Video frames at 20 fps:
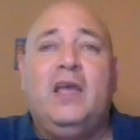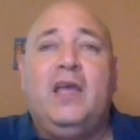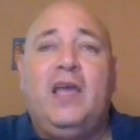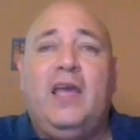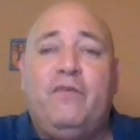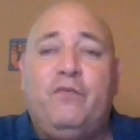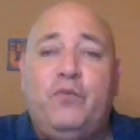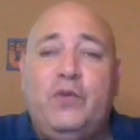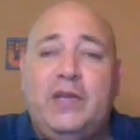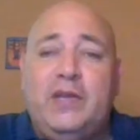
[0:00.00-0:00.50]

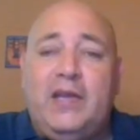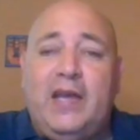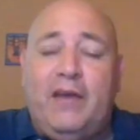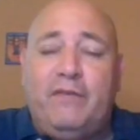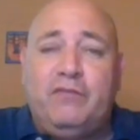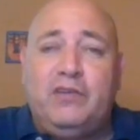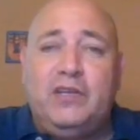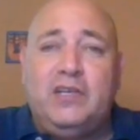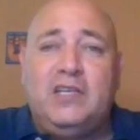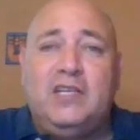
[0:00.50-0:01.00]
If we
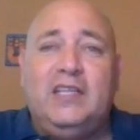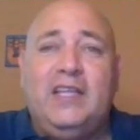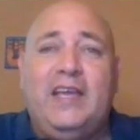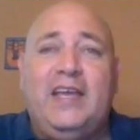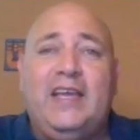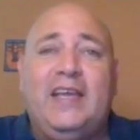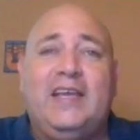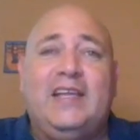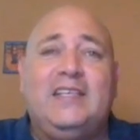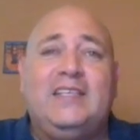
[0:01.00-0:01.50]
have to
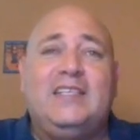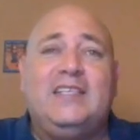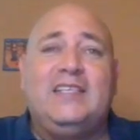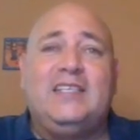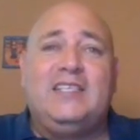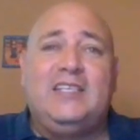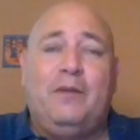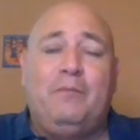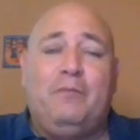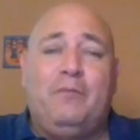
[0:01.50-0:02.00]
delay into
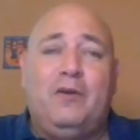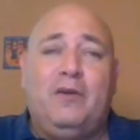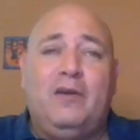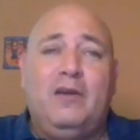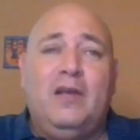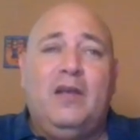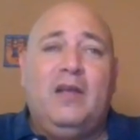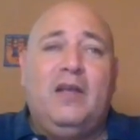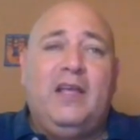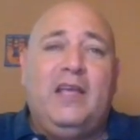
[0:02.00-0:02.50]
summer,
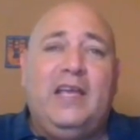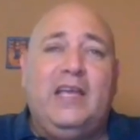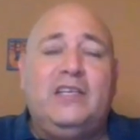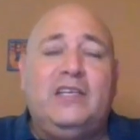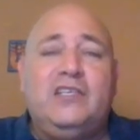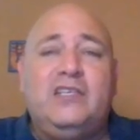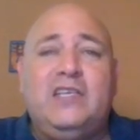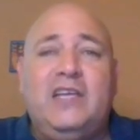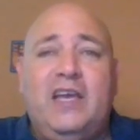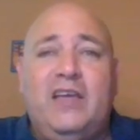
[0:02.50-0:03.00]

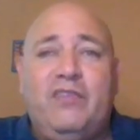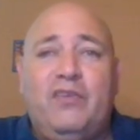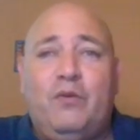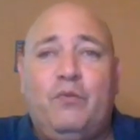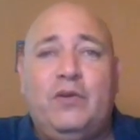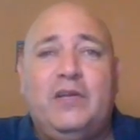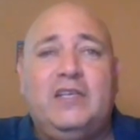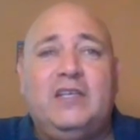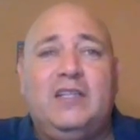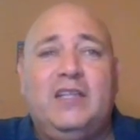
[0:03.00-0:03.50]
each day that
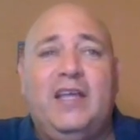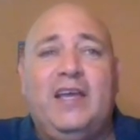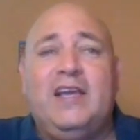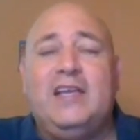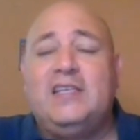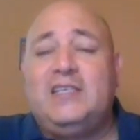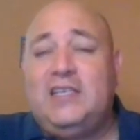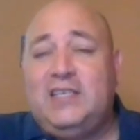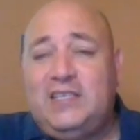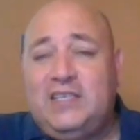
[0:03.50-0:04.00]
we delay
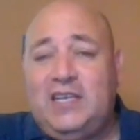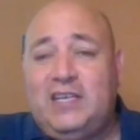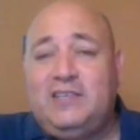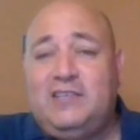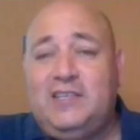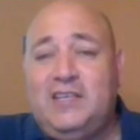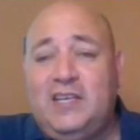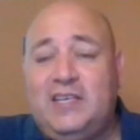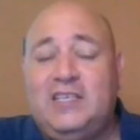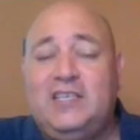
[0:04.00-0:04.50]
is
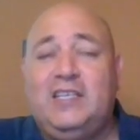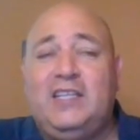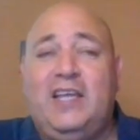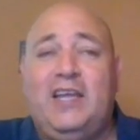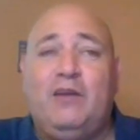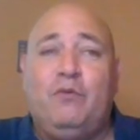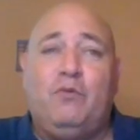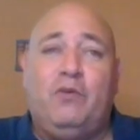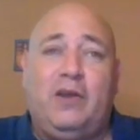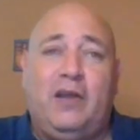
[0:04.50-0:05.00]
essentially a
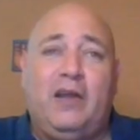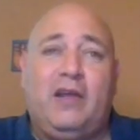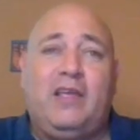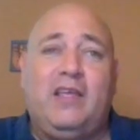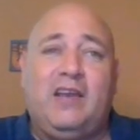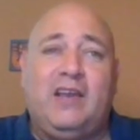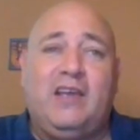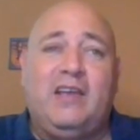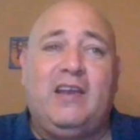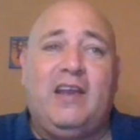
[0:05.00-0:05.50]
delay. We're not
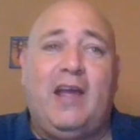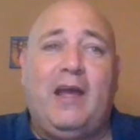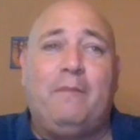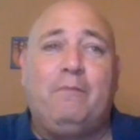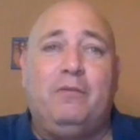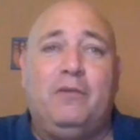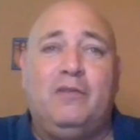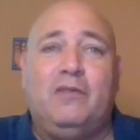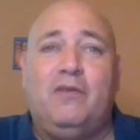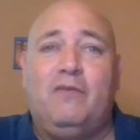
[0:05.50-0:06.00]
getting an
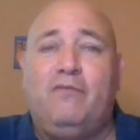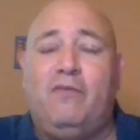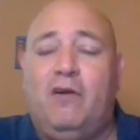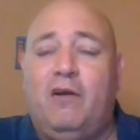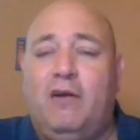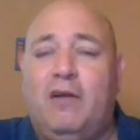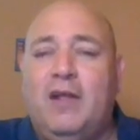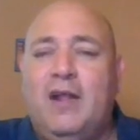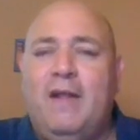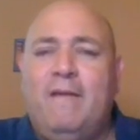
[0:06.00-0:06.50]
apple in the
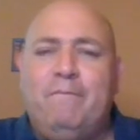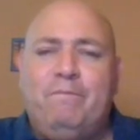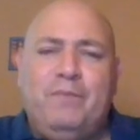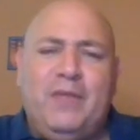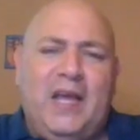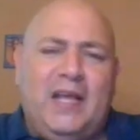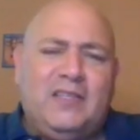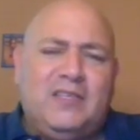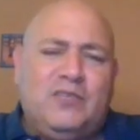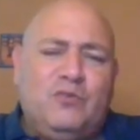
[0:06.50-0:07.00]
fall.
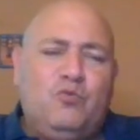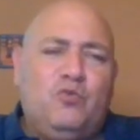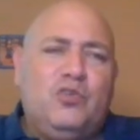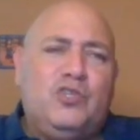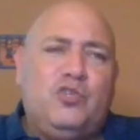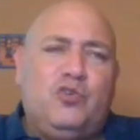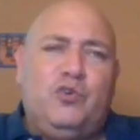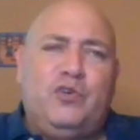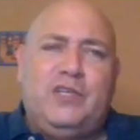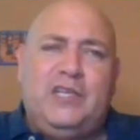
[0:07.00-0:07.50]
That's
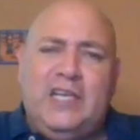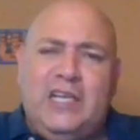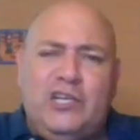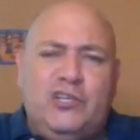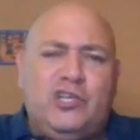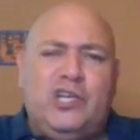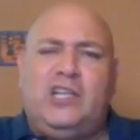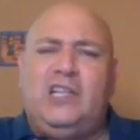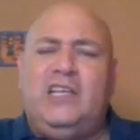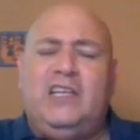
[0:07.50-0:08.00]

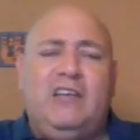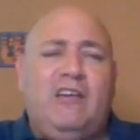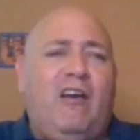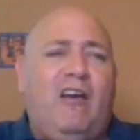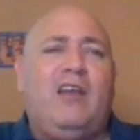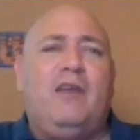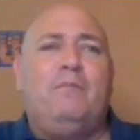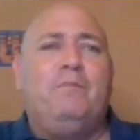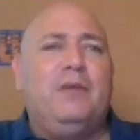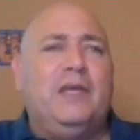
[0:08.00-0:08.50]
strategically
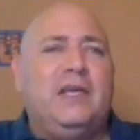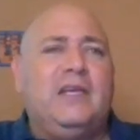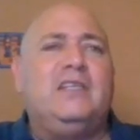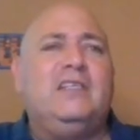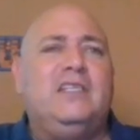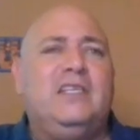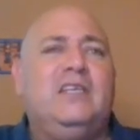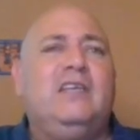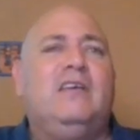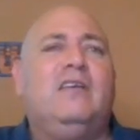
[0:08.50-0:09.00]
not a big
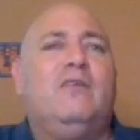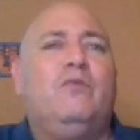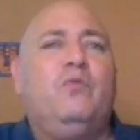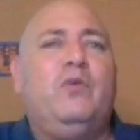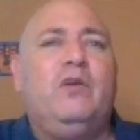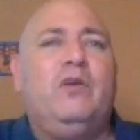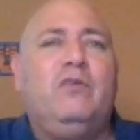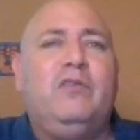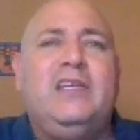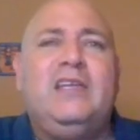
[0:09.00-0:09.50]
deal.
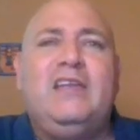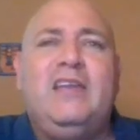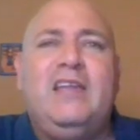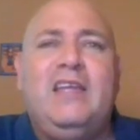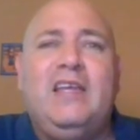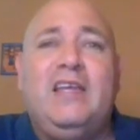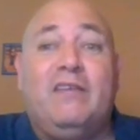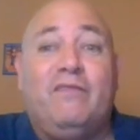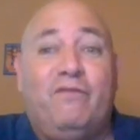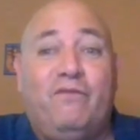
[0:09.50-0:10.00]
We only
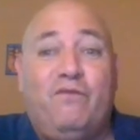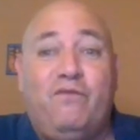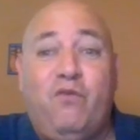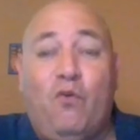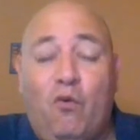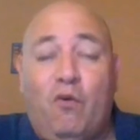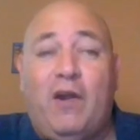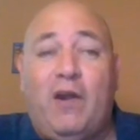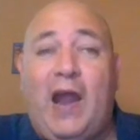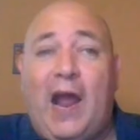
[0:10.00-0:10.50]
need
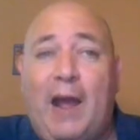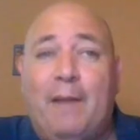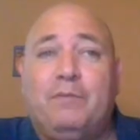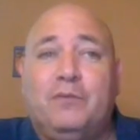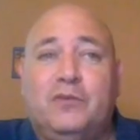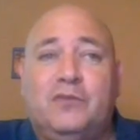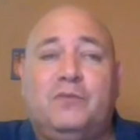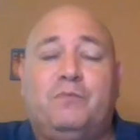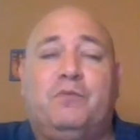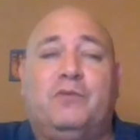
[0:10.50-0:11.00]
4
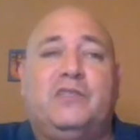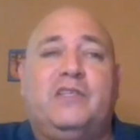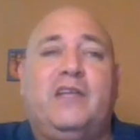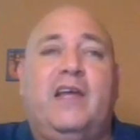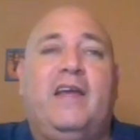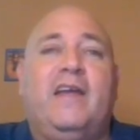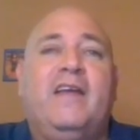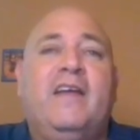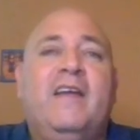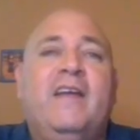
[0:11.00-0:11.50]
apples per
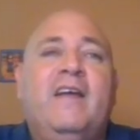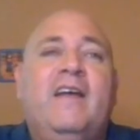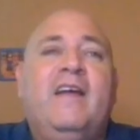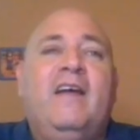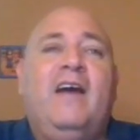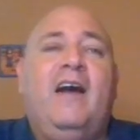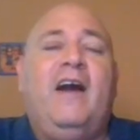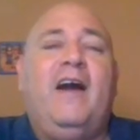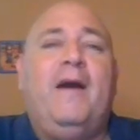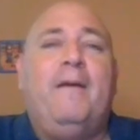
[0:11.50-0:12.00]
se.
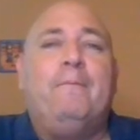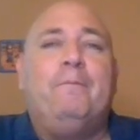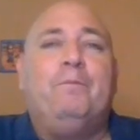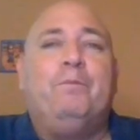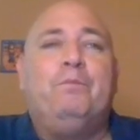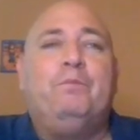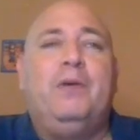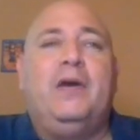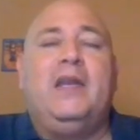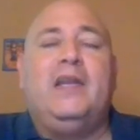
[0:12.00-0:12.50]

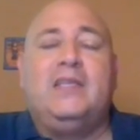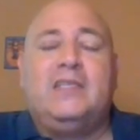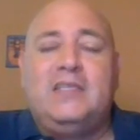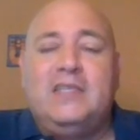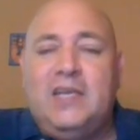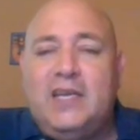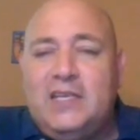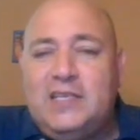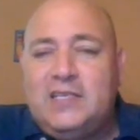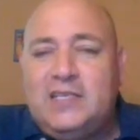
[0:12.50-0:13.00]
But it's
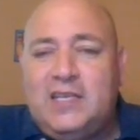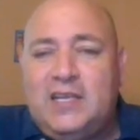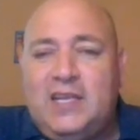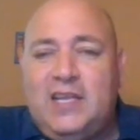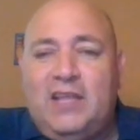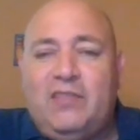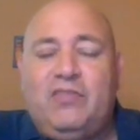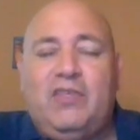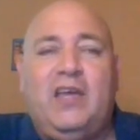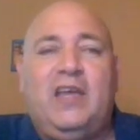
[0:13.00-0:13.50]
nice to
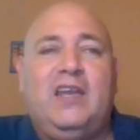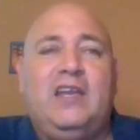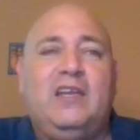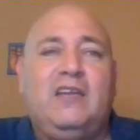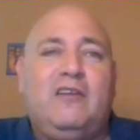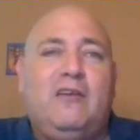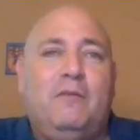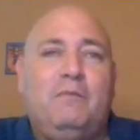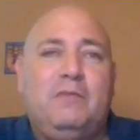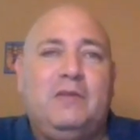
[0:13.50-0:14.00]
get that
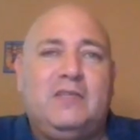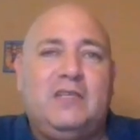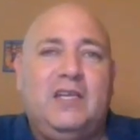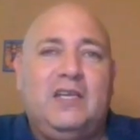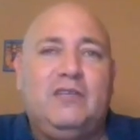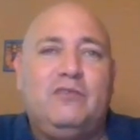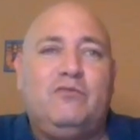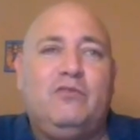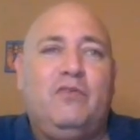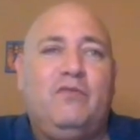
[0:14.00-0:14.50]
income. It's
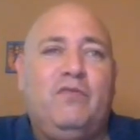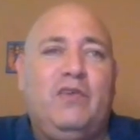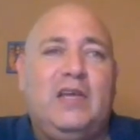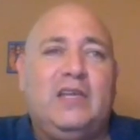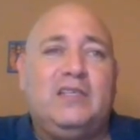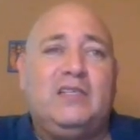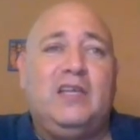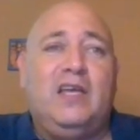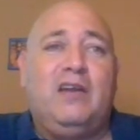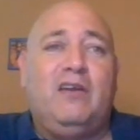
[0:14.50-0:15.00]
nice to
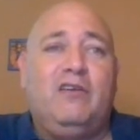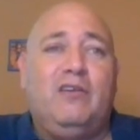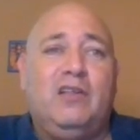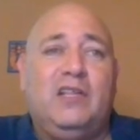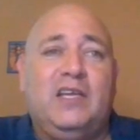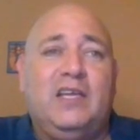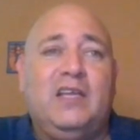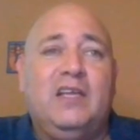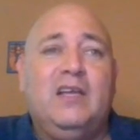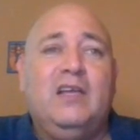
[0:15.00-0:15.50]
invest that
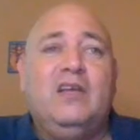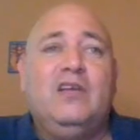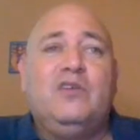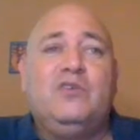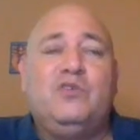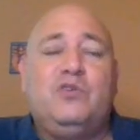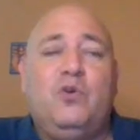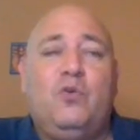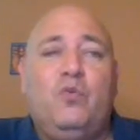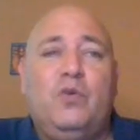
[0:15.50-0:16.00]
early.
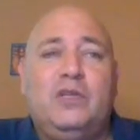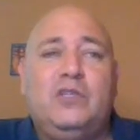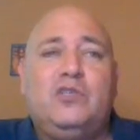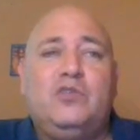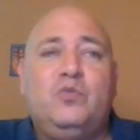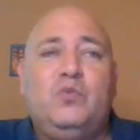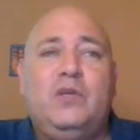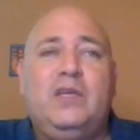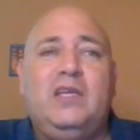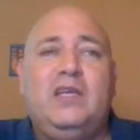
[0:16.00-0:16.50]
So
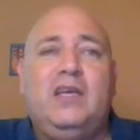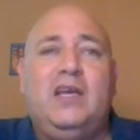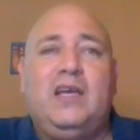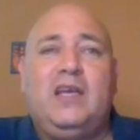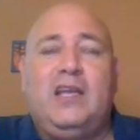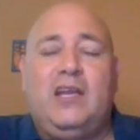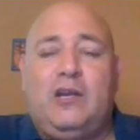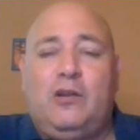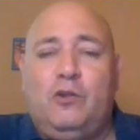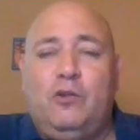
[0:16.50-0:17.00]
once we
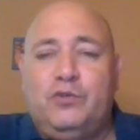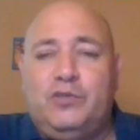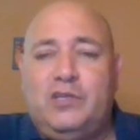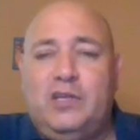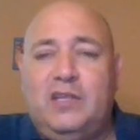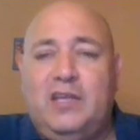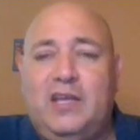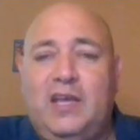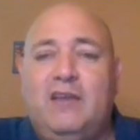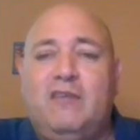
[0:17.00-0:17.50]
get close
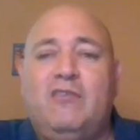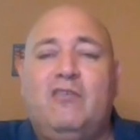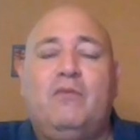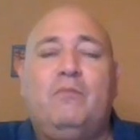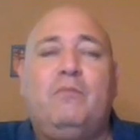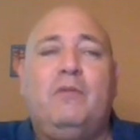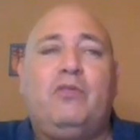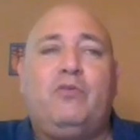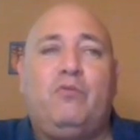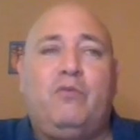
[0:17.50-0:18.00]
to the end of the
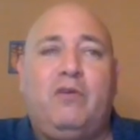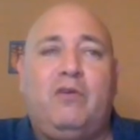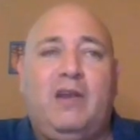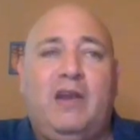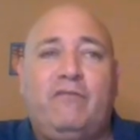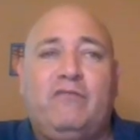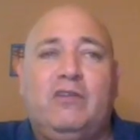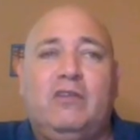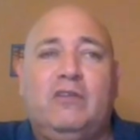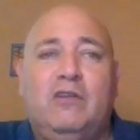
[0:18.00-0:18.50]
month, we're going to
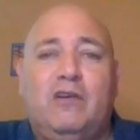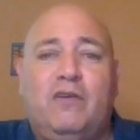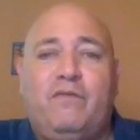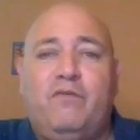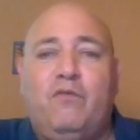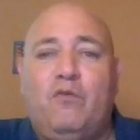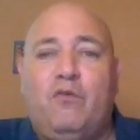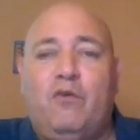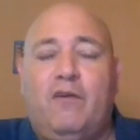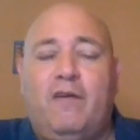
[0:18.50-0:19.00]
have to look
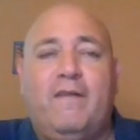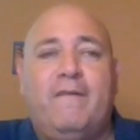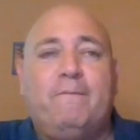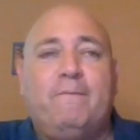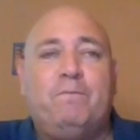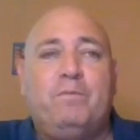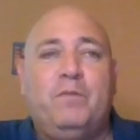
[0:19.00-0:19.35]
for,